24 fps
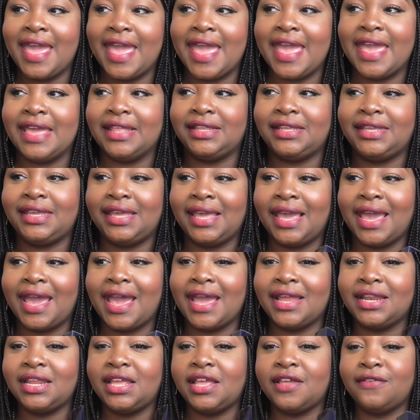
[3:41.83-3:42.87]
It
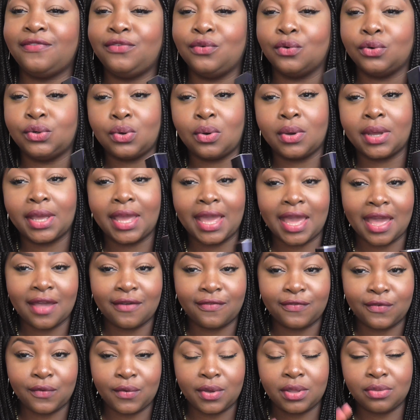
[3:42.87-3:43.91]
can, if you're not
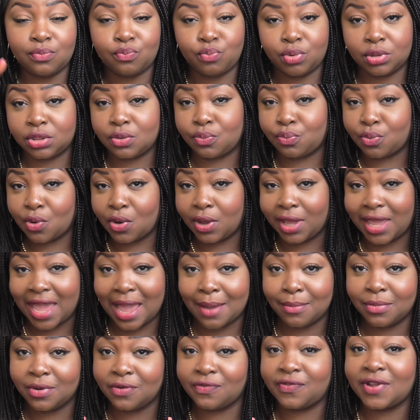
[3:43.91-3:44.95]
careful with the wrong
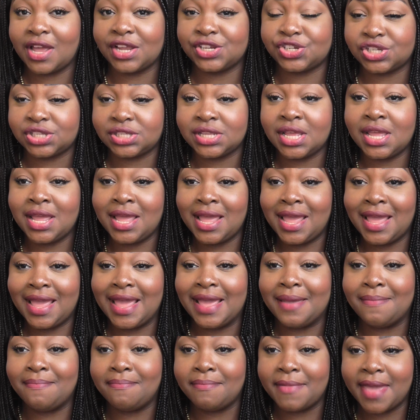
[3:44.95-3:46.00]
camera flashes,
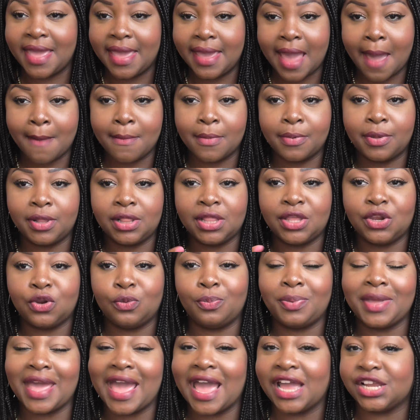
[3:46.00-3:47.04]
it may come up a little
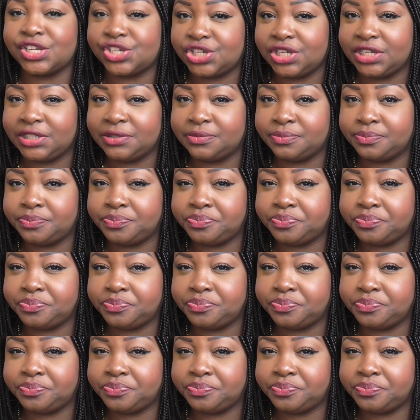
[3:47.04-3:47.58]
bit ashy.